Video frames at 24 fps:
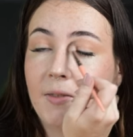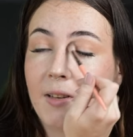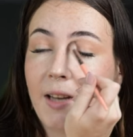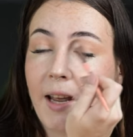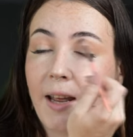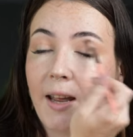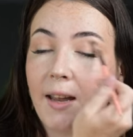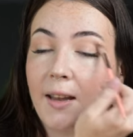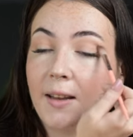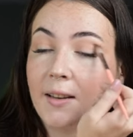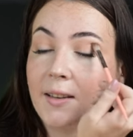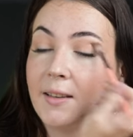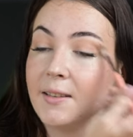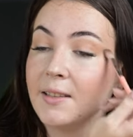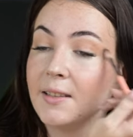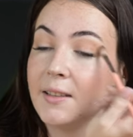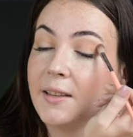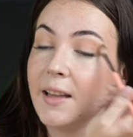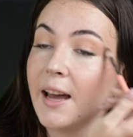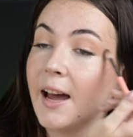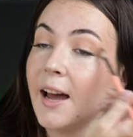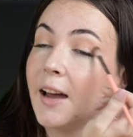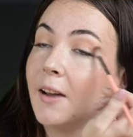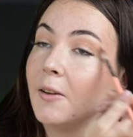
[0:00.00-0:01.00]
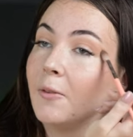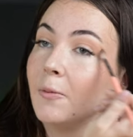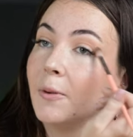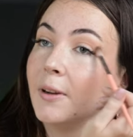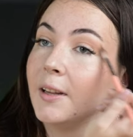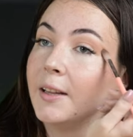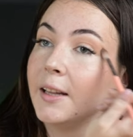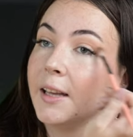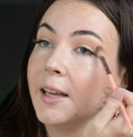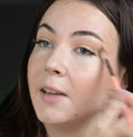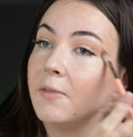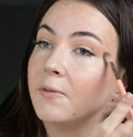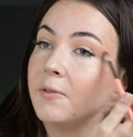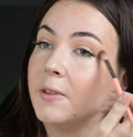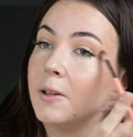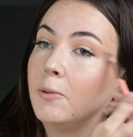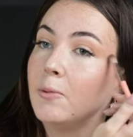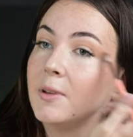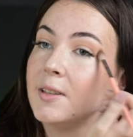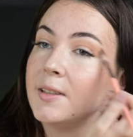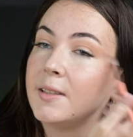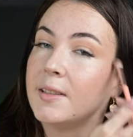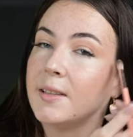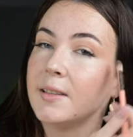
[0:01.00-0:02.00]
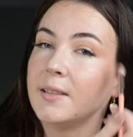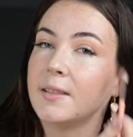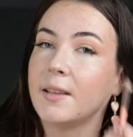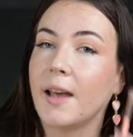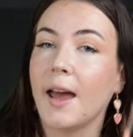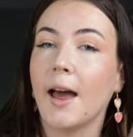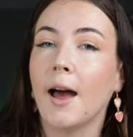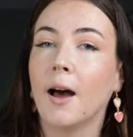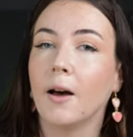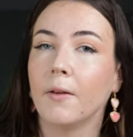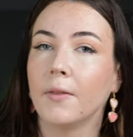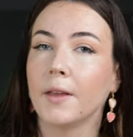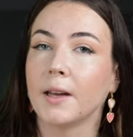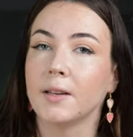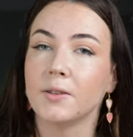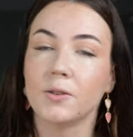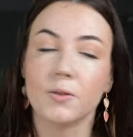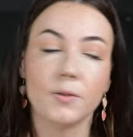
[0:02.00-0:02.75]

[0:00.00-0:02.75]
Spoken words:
and that really influences how they